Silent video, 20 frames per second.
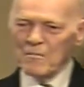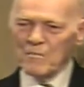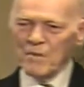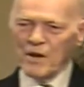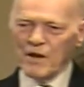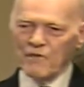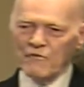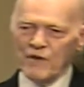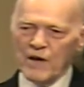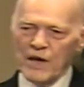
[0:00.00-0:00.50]

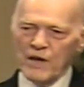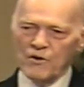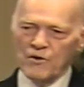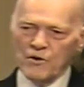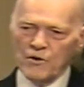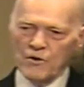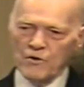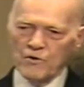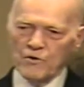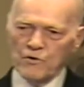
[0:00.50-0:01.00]
But if I
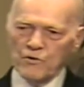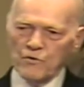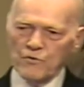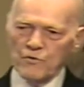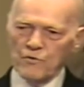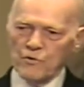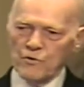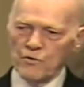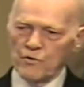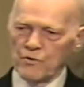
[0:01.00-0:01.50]
could go
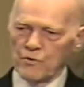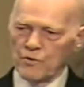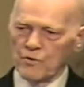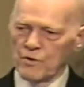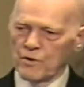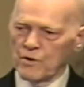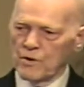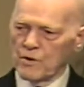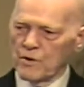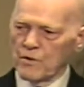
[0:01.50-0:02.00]
through
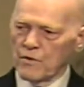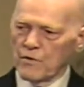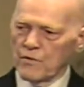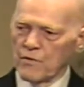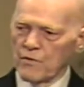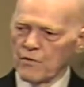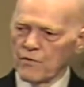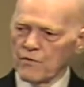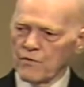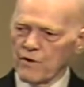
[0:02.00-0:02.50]

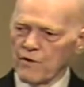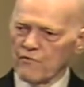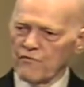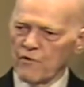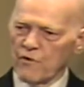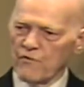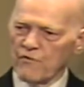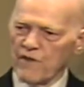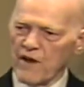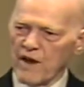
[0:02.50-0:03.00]
three or
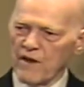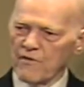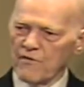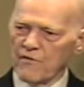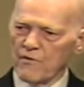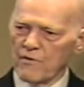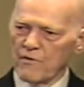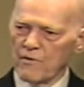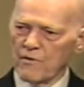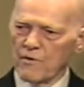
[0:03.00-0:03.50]
four or
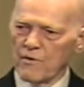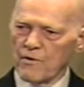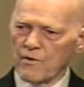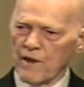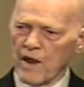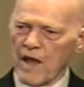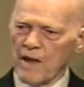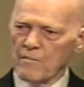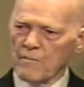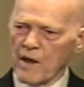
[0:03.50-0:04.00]
five
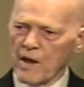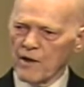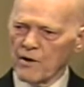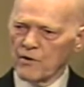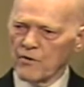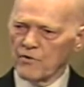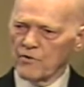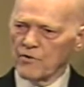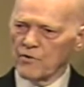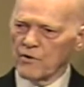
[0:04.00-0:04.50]

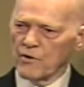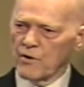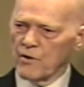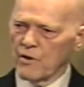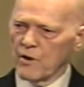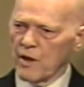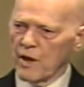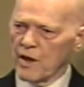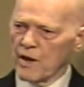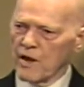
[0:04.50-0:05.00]
linebackers
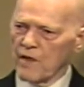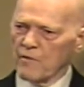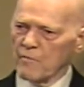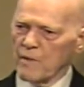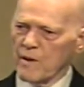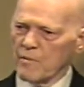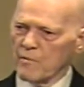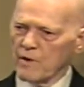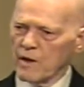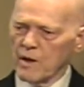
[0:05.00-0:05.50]
and other
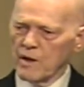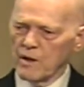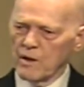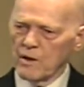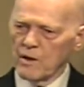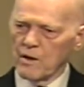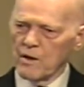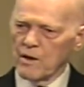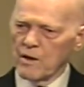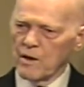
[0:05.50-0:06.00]
people, could,
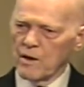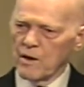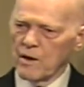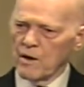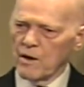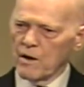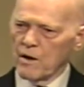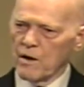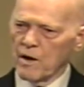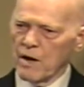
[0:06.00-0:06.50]

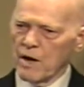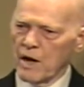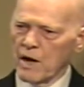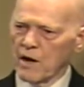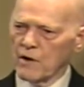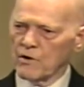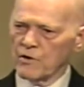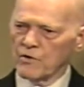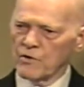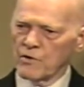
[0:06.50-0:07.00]

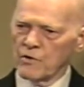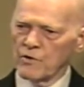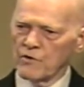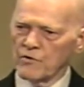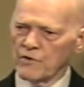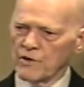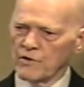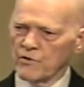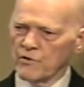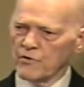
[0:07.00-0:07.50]
how could the
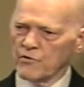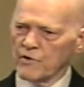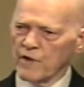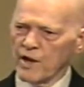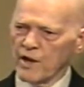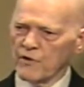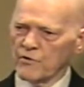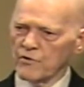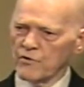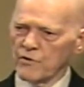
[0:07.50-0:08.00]
Lord Jesus
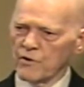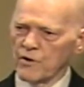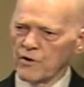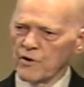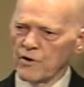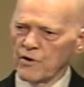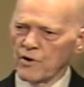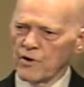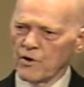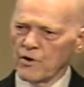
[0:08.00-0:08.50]
Christ
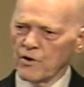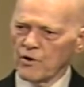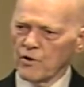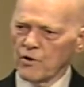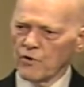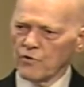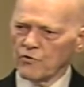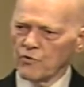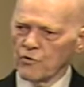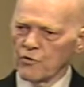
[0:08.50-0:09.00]

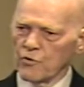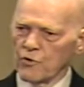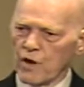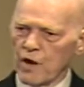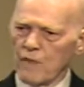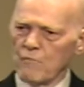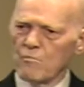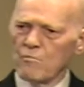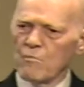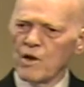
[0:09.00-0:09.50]
go through
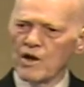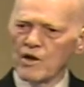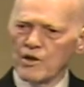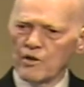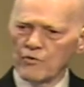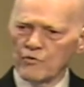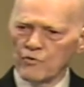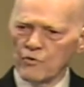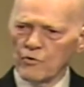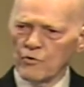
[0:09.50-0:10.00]
a
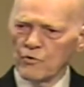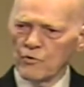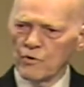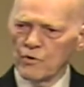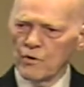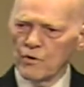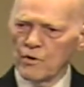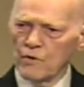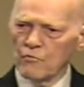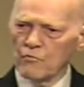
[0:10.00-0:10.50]
multitude
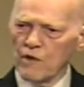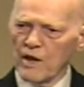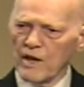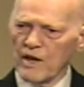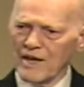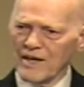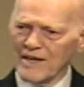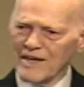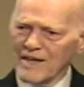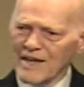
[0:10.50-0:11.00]
ready
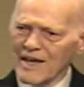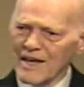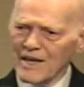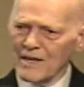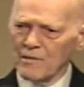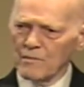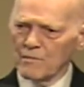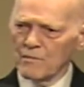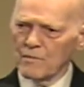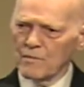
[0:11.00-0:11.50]
to kill
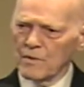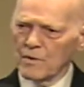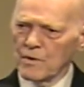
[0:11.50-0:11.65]
him?